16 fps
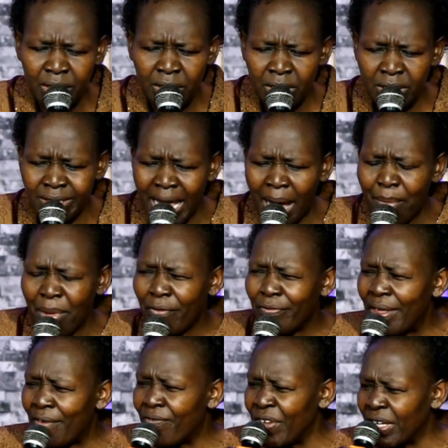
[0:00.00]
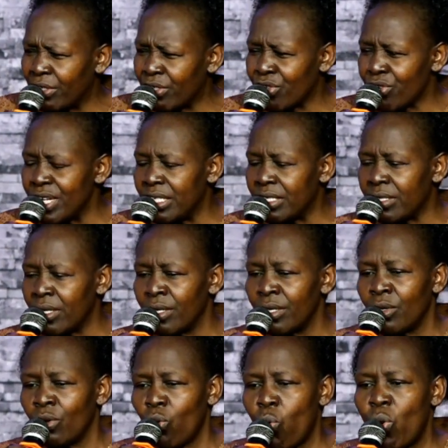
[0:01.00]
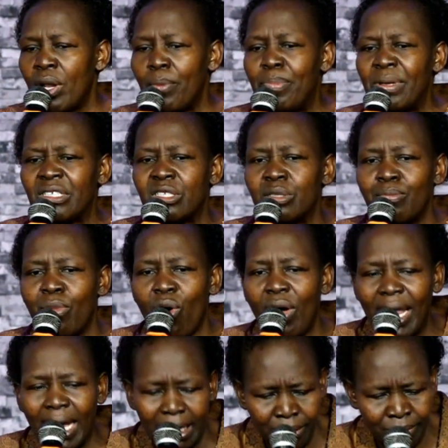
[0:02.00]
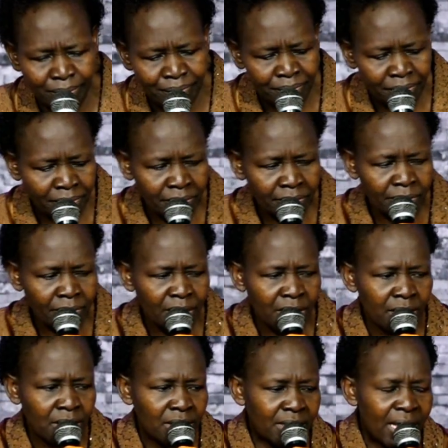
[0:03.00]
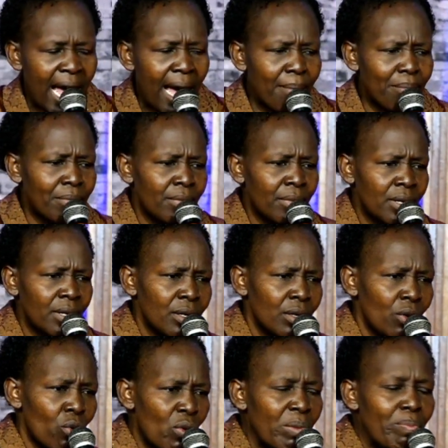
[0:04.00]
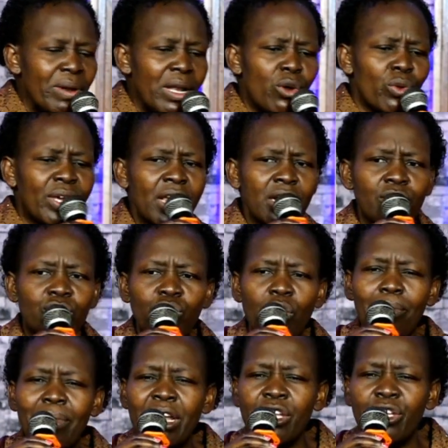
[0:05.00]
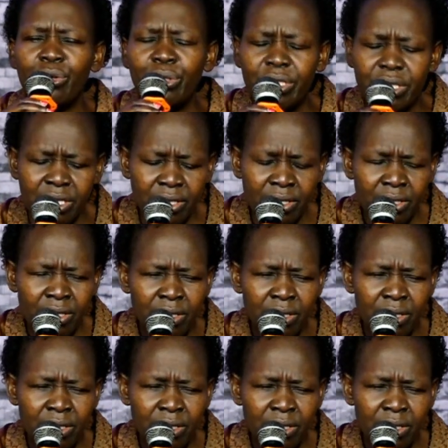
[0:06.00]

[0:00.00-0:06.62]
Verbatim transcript: Some of the victories will be smaller some will be looking so minute.